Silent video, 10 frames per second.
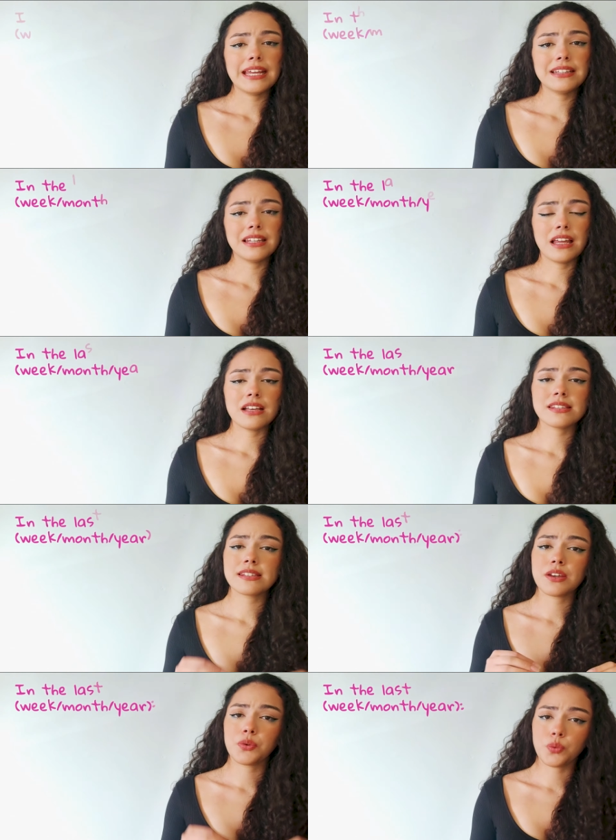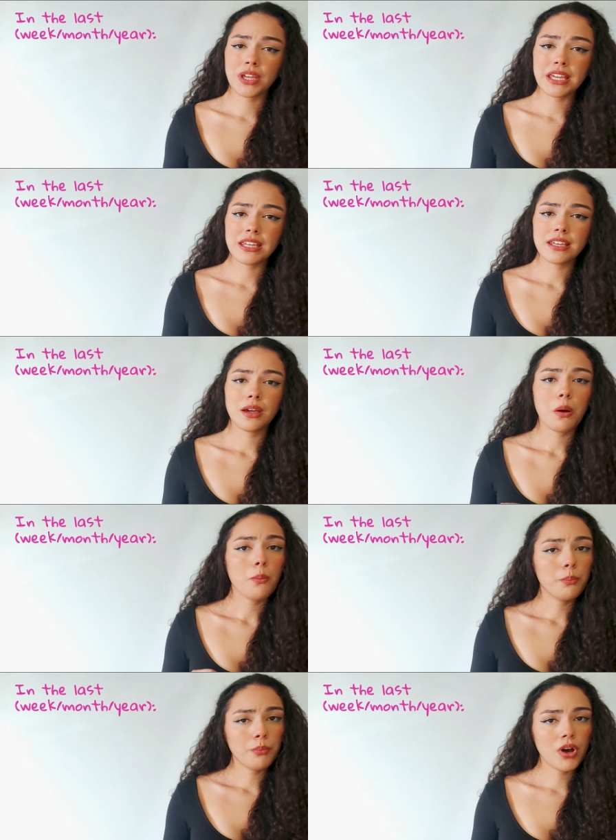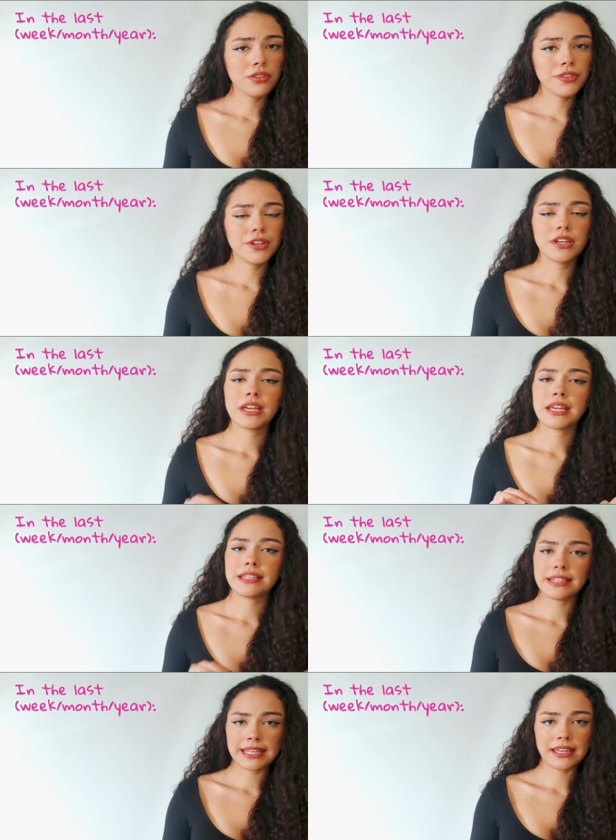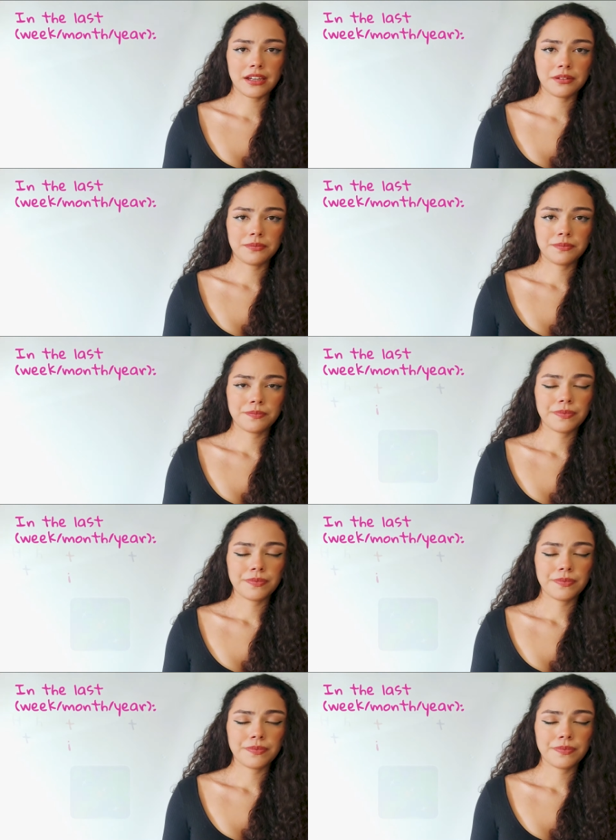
In the last week, month, year.